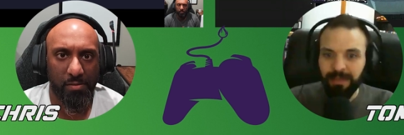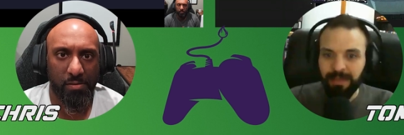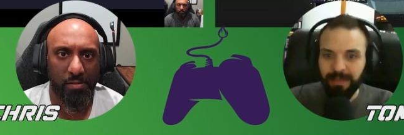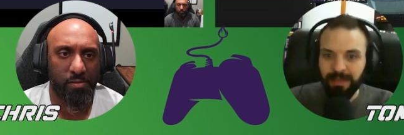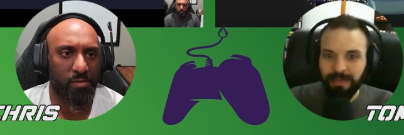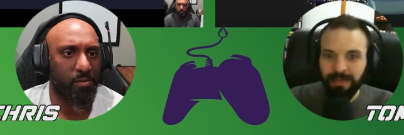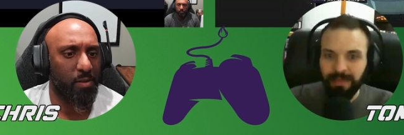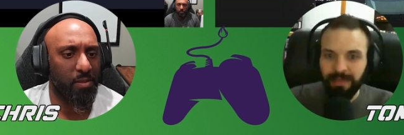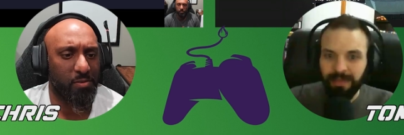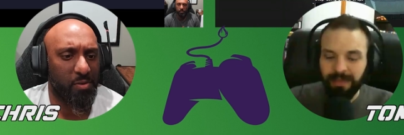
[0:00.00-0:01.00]
Speaker 1: there's there's a
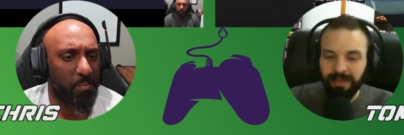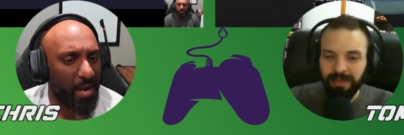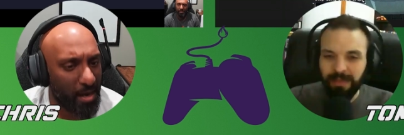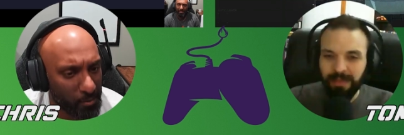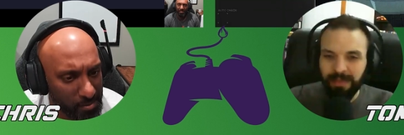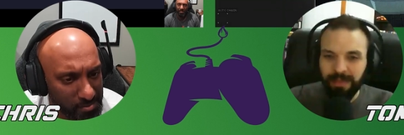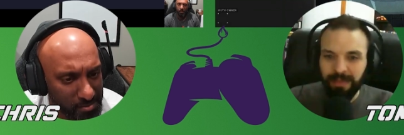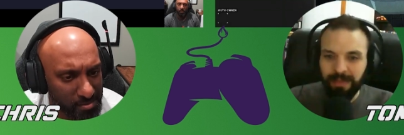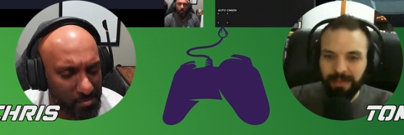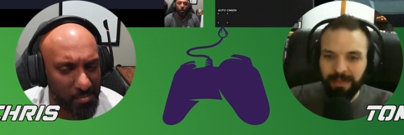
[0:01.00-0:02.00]
there's a parry
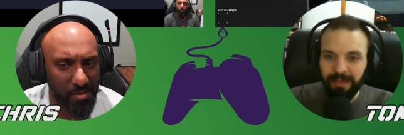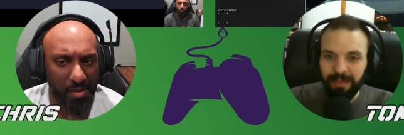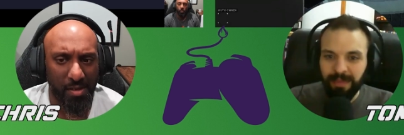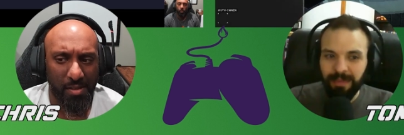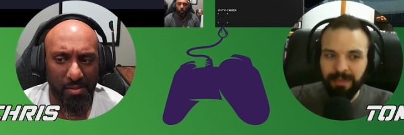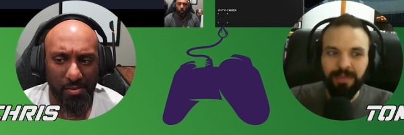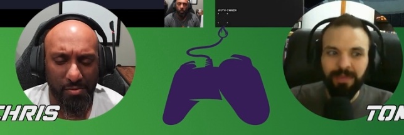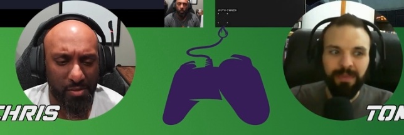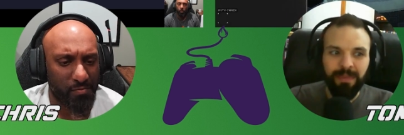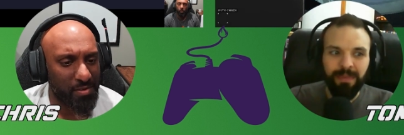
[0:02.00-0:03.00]
system.
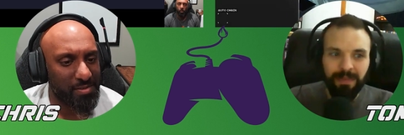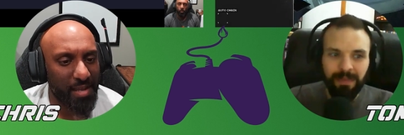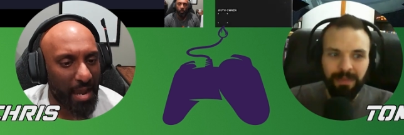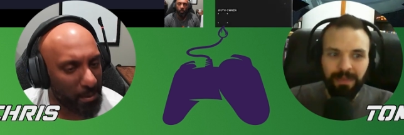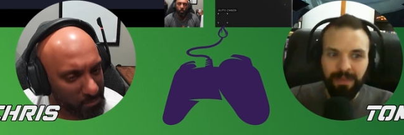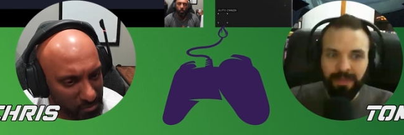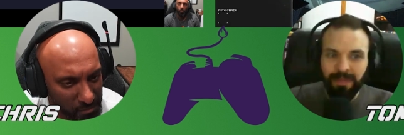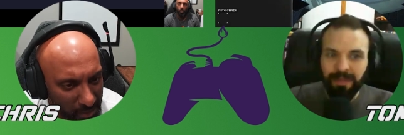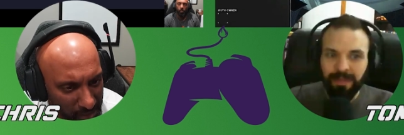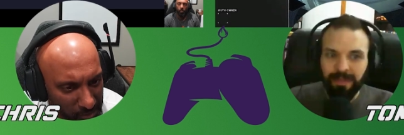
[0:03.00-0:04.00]
There's different types
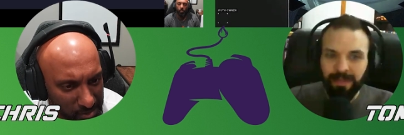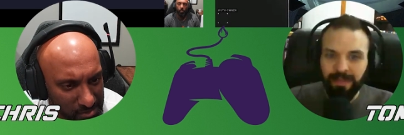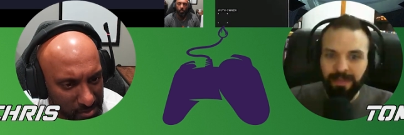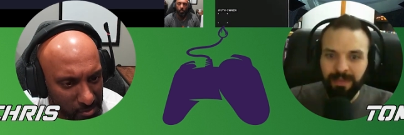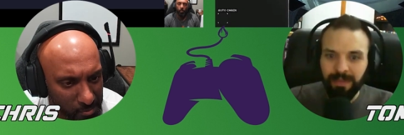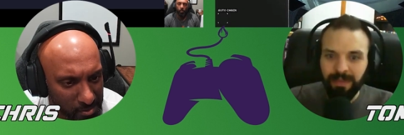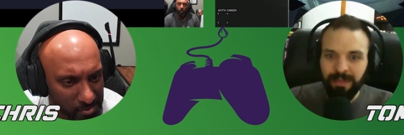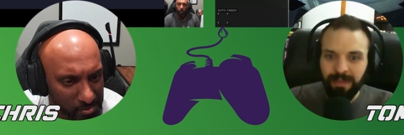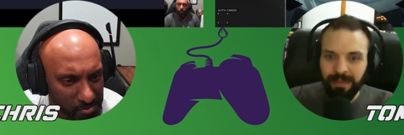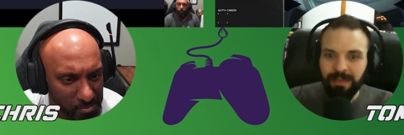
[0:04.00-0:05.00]
of parries that you
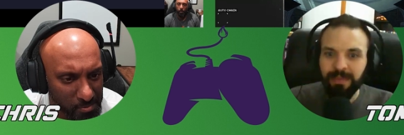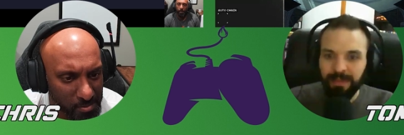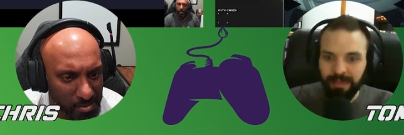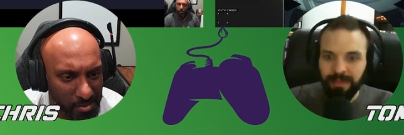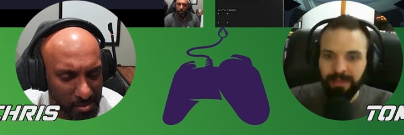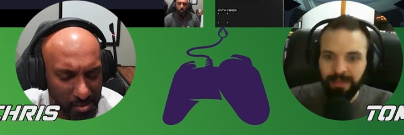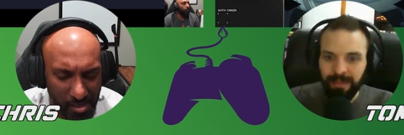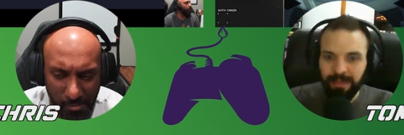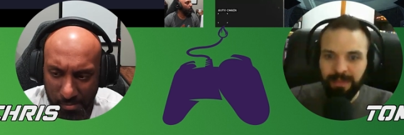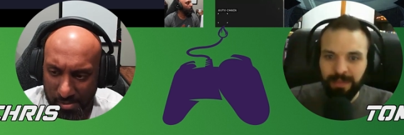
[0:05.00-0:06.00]
can do.
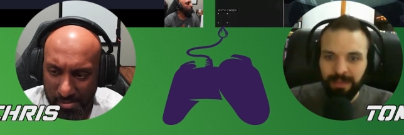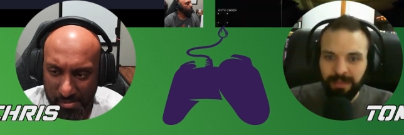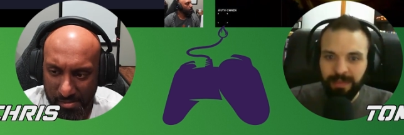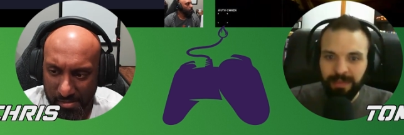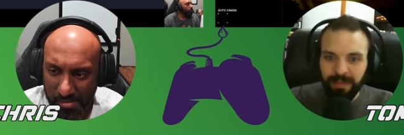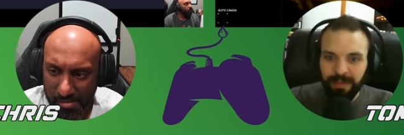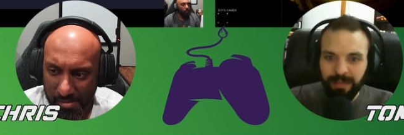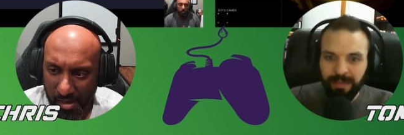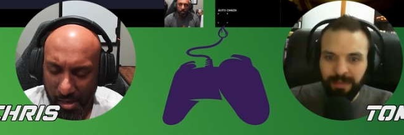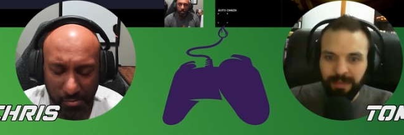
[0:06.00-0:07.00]
It was
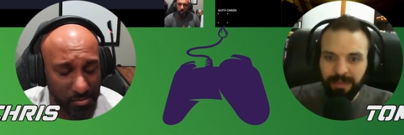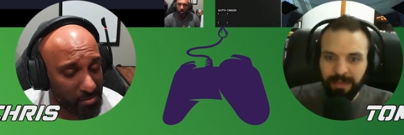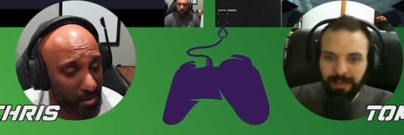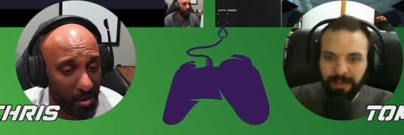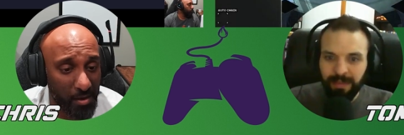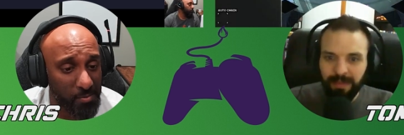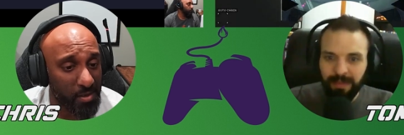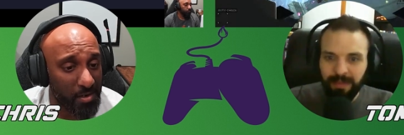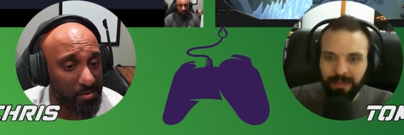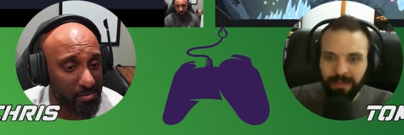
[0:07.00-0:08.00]
I was I
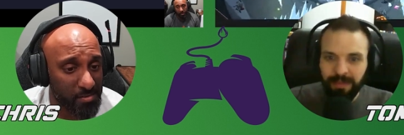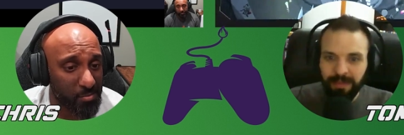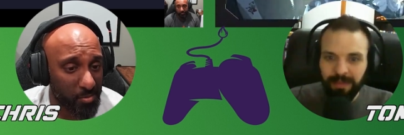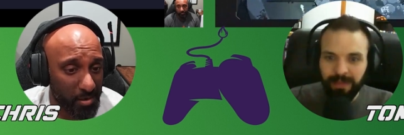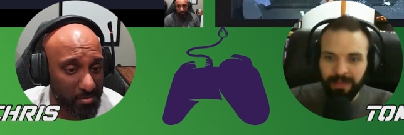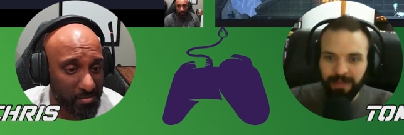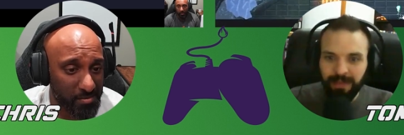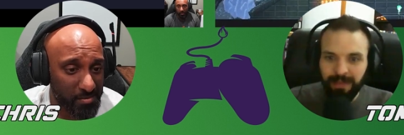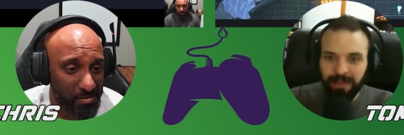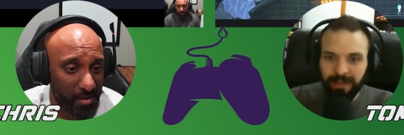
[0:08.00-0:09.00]
was honestly
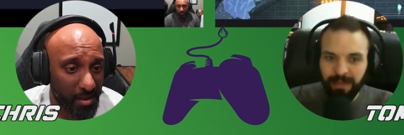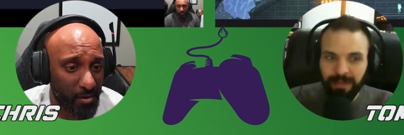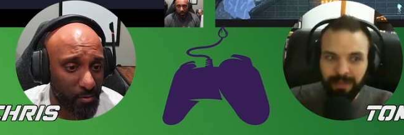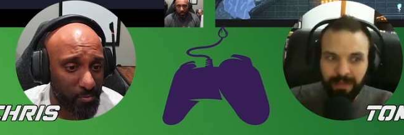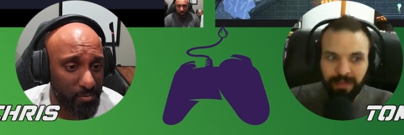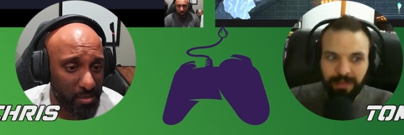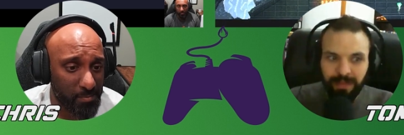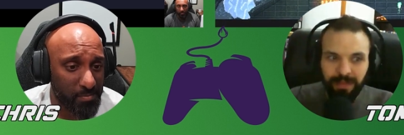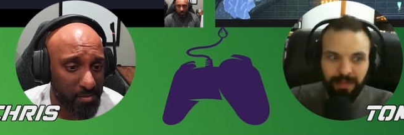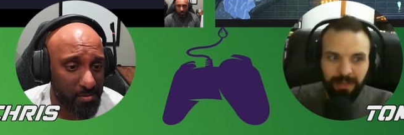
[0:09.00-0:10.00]
surprised how
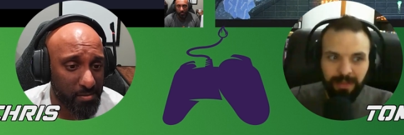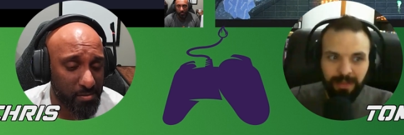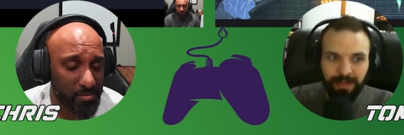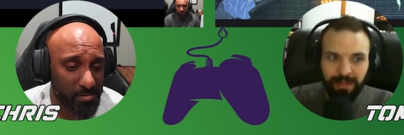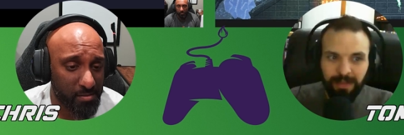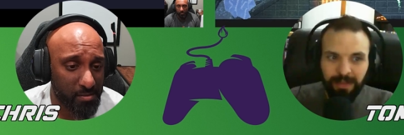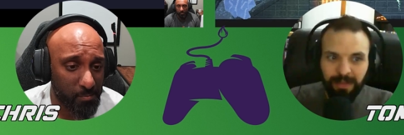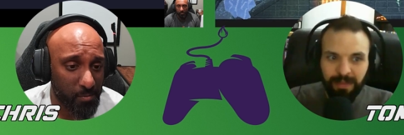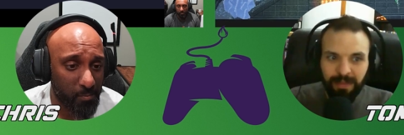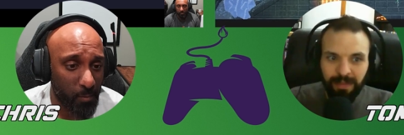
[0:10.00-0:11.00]
deep this this
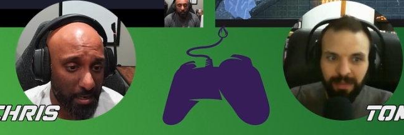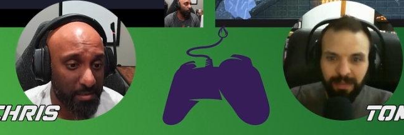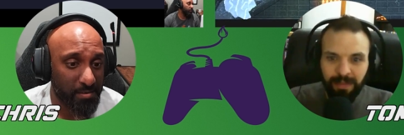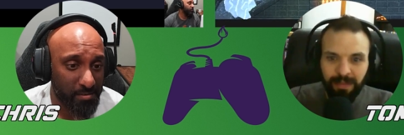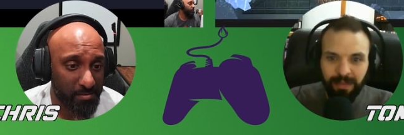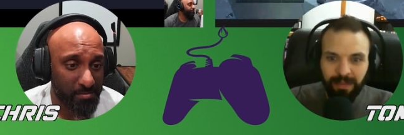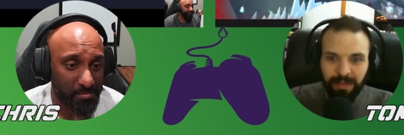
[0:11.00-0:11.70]
system went.